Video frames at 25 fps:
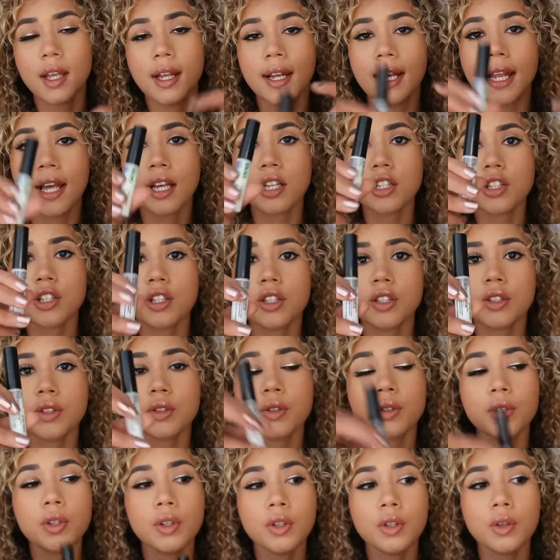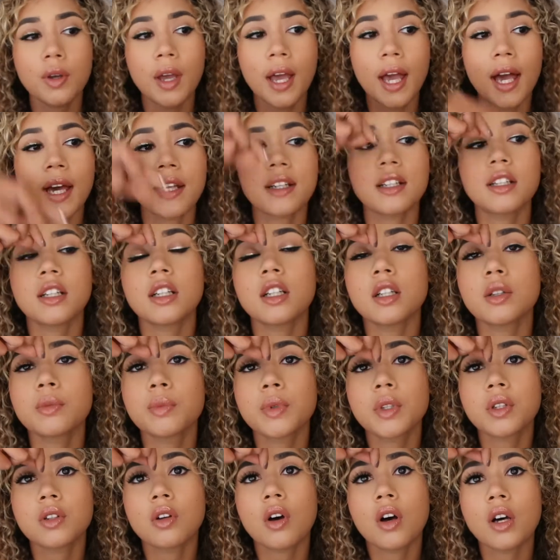lash glue, you add a little
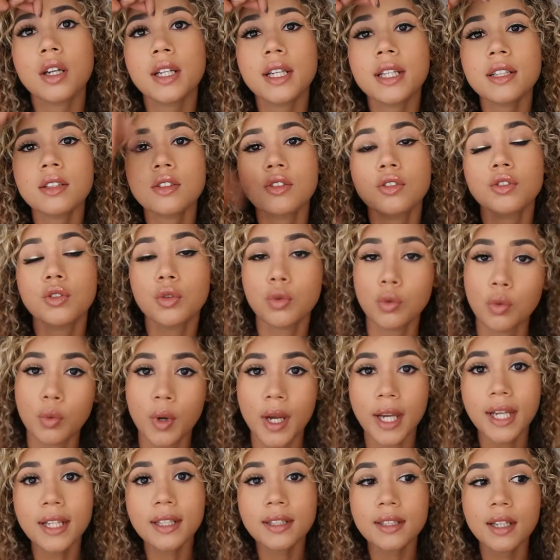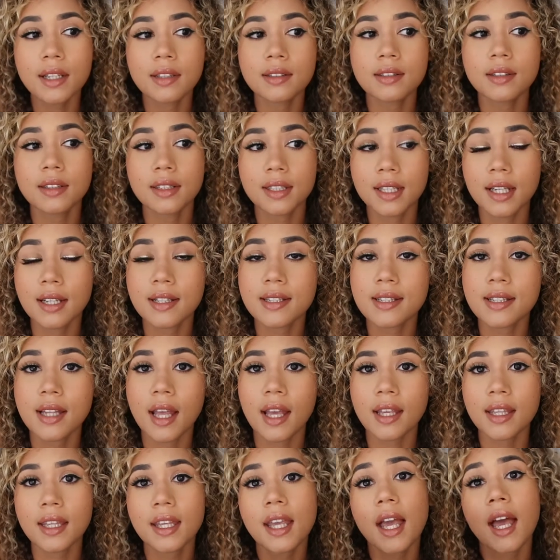bit on it, you wait until it gets
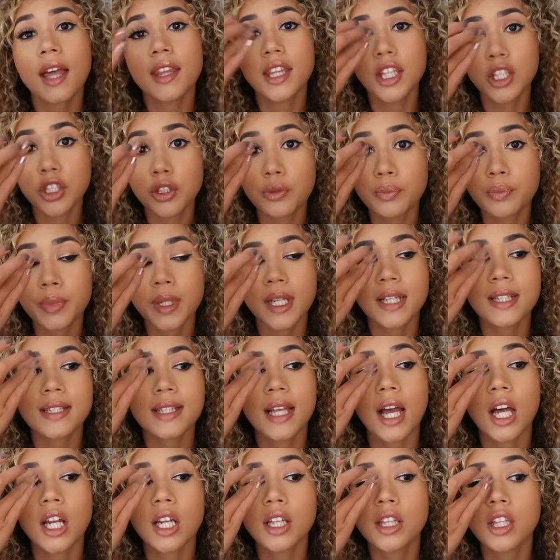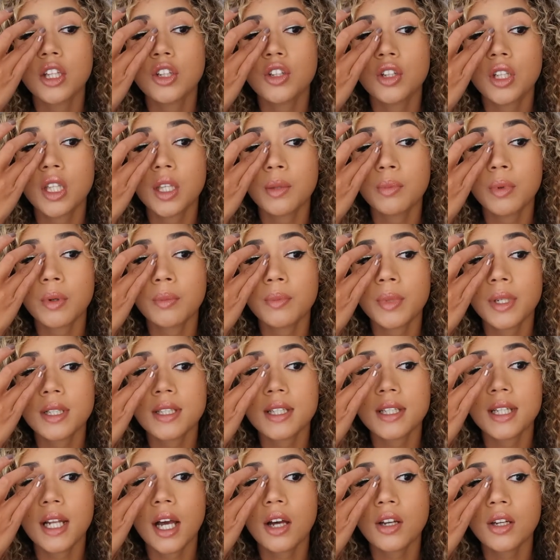tacky, and then you press down, and then you keep on
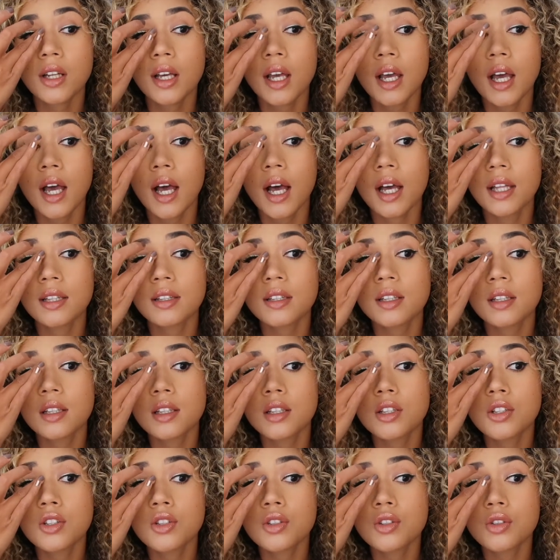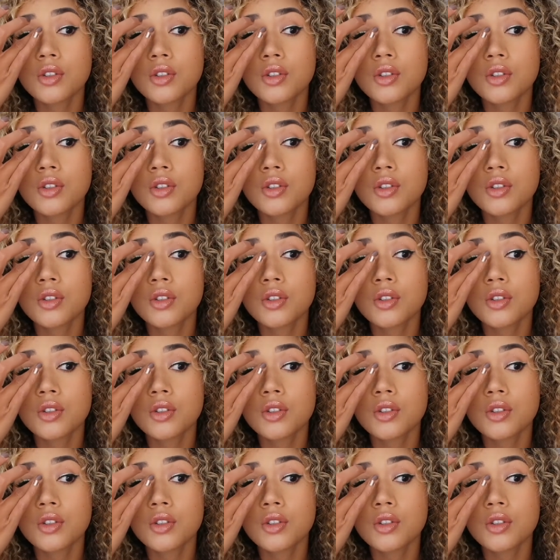pressing down until it's